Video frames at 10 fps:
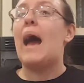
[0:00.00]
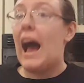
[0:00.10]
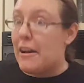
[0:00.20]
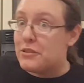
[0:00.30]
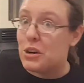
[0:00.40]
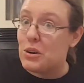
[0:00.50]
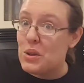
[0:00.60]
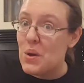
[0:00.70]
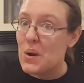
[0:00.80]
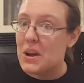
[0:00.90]
after New
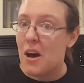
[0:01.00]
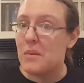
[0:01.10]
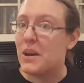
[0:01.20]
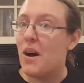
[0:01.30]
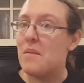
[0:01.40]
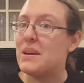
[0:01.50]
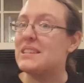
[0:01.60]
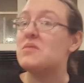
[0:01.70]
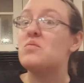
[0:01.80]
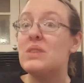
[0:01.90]
York Comic Con,
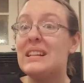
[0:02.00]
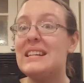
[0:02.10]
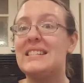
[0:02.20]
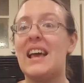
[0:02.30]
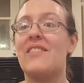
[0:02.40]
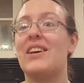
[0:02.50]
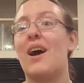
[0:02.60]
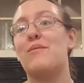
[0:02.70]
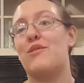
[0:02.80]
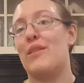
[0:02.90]
because I'm really saving
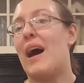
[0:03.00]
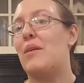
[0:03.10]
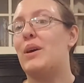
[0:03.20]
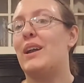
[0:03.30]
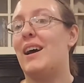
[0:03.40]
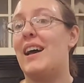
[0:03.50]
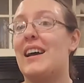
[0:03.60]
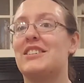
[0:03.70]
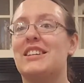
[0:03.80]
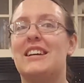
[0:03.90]
up for that one. I
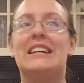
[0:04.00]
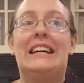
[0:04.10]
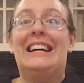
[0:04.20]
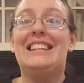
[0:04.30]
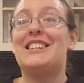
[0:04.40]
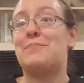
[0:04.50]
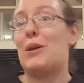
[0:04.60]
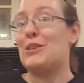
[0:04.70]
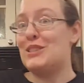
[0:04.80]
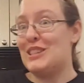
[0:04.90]
actually just
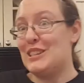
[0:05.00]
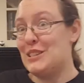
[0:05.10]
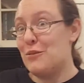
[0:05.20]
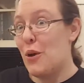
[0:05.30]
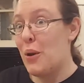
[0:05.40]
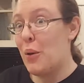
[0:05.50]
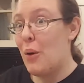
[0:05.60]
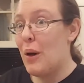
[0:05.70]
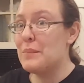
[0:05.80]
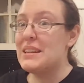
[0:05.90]
purchased a photo
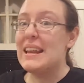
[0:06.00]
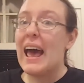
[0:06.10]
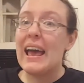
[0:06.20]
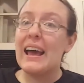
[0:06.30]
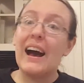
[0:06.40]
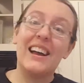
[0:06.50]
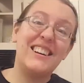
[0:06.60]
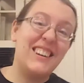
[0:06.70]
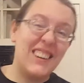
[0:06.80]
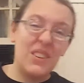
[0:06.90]
op today. I
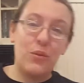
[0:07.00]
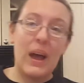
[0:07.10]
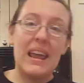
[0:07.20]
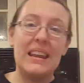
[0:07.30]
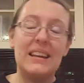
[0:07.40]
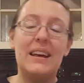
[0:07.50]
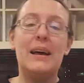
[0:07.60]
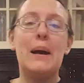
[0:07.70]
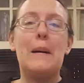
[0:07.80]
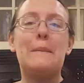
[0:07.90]
could have waited,
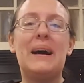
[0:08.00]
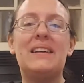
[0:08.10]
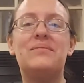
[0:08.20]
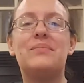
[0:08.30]
but